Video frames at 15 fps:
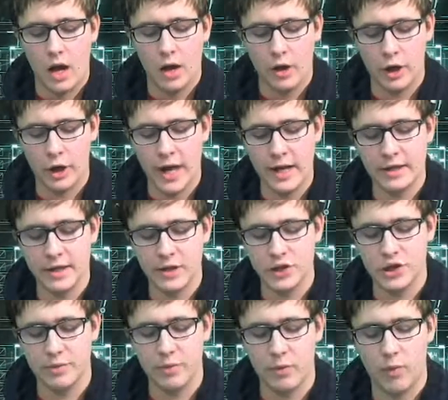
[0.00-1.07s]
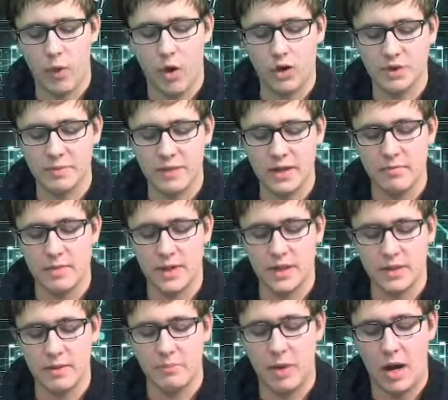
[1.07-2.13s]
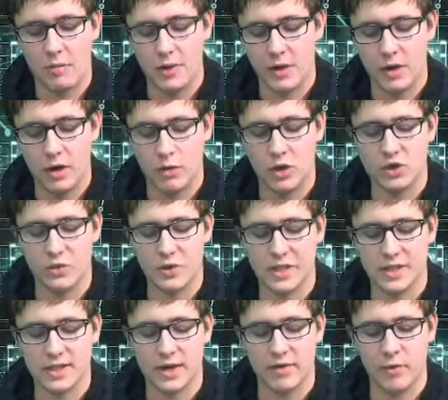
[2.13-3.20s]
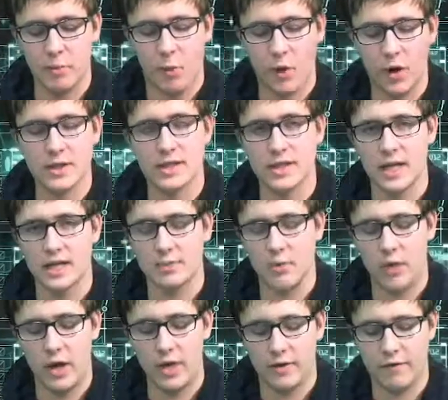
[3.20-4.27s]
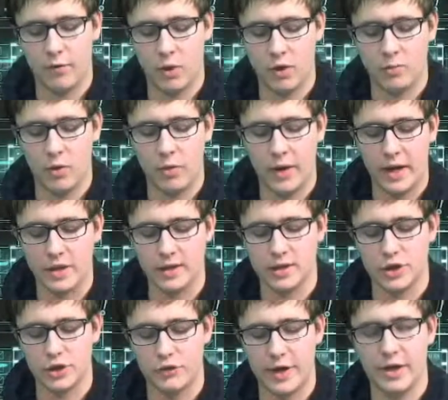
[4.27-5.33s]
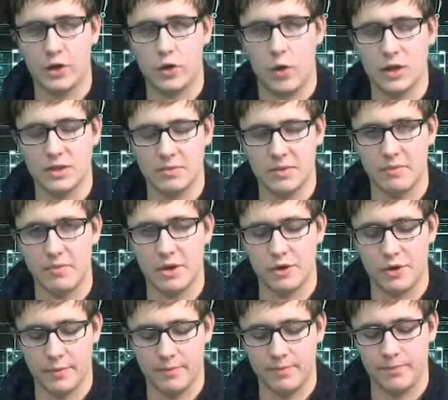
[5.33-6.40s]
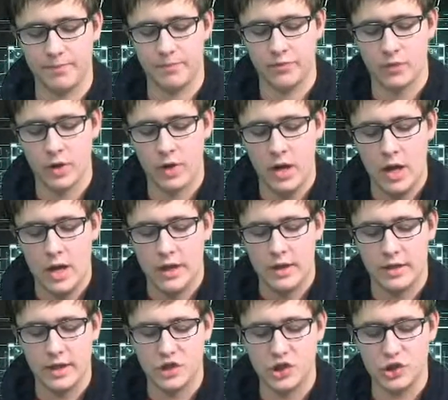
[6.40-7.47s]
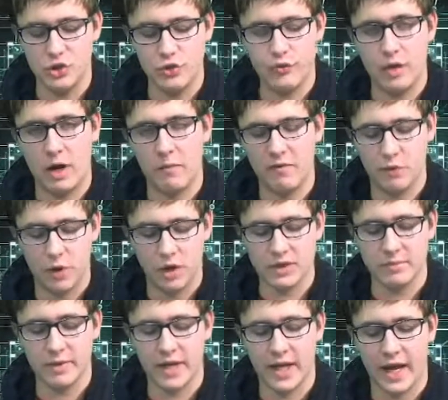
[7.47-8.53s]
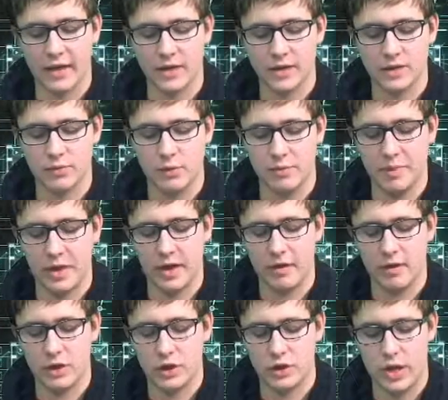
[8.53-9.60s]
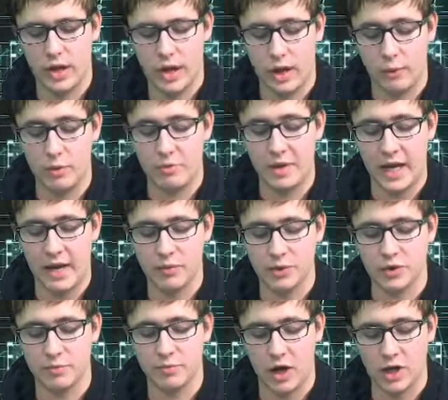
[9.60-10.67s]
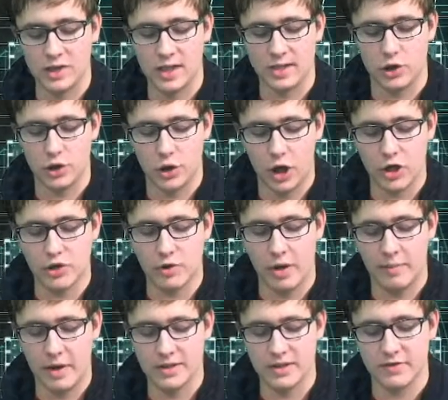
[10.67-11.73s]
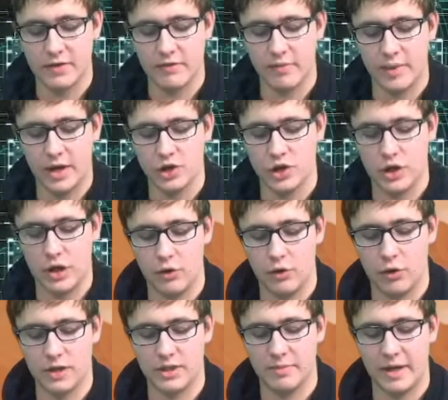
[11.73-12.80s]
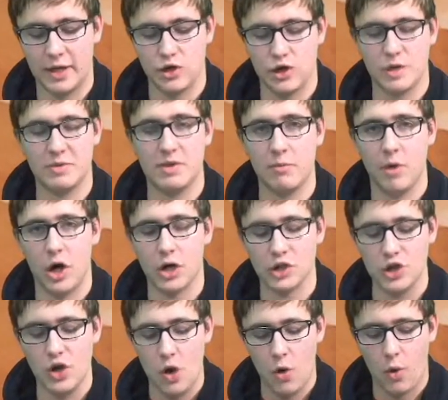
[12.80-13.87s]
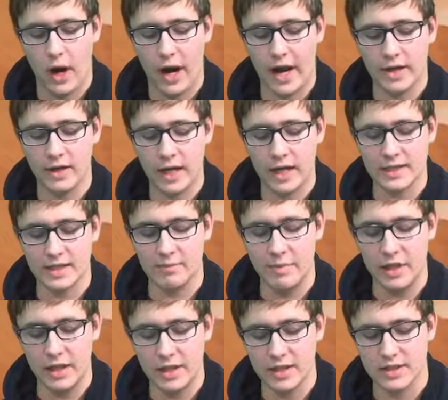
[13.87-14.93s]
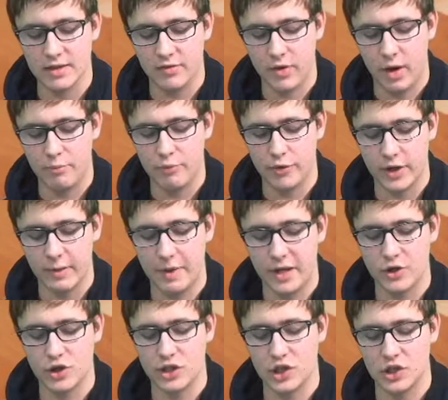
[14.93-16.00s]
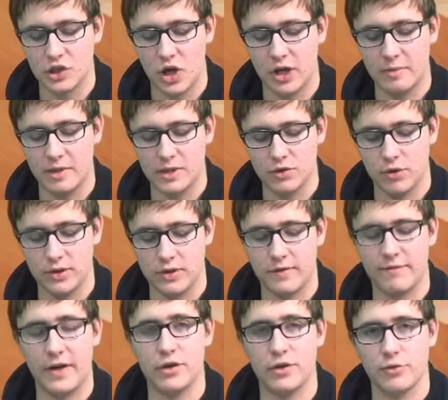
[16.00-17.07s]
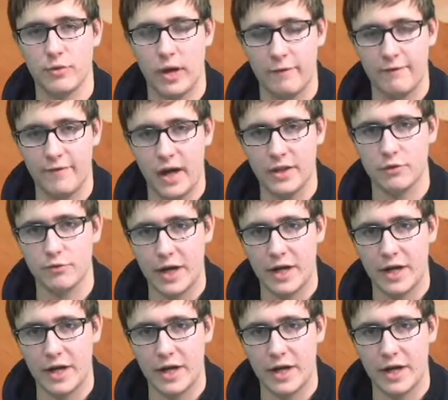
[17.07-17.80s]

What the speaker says: Our end consumer will ultimately be the public once we discover more accessible and affordable ways to create a quantum computer. This new realm of quantum mechanics would be able to process large amounts of information order to make a trip to Mars, or analyzing millions of pictures and documents in order to find the